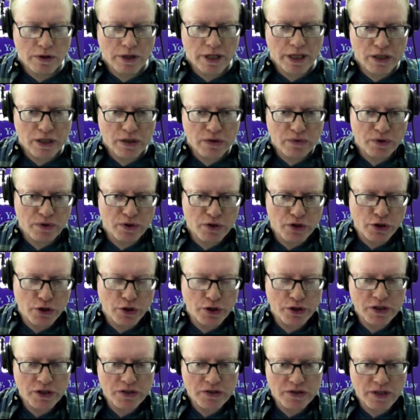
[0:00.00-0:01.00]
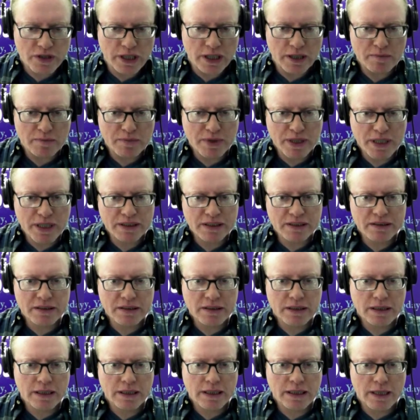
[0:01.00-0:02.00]
Thank you for joining us again,
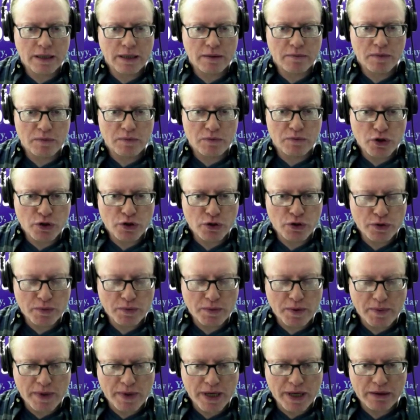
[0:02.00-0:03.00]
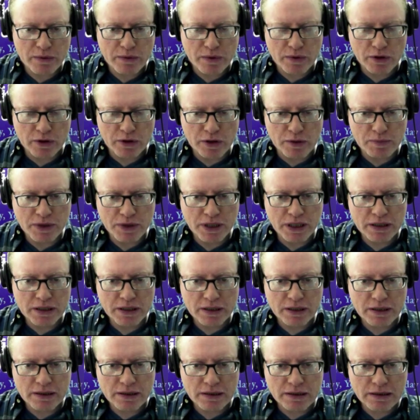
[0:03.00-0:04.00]
Brendan. I'm sure you'll be back with an update.